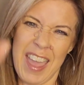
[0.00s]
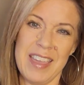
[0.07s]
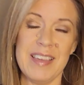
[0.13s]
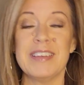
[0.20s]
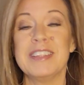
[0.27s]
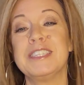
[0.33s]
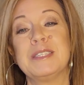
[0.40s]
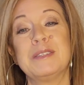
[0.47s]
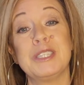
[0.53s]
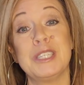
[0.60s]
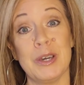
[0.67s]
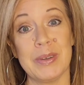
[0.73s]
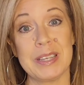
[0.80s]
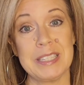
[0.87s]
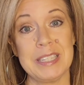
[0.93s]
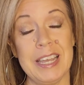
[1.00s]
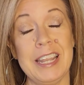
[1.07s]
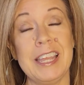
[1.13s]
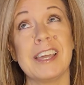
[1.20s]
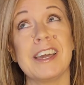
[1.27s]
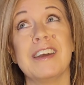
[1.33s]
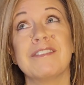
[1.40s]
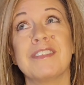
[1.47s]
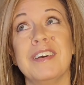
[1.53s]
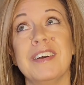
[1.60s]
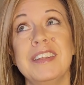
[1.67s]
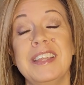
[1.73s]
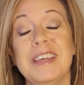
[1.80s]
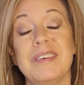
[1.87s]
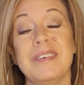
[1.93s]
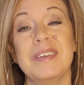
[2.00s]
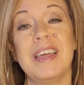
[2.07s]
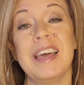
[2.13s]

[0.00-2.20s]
Yay! So exciting. I've gone down